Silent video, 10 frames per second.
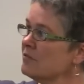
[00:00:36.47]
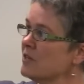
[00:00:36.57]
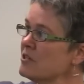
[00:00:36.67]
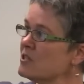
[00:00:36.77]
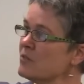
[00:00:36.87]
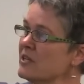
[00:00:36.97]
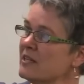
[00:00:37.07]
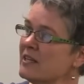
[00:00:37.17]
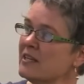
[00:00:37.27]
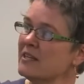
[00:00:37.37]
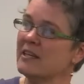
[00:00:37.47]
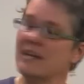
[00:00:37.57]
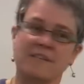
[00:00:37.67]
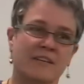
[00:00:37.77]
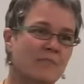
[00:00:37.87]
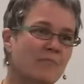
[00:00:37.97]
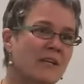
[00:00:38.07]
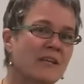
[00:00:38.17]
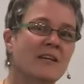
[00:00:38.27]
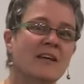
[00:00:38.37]
Rosemary, Nikki, Kerrie and
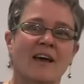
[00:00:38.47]
me,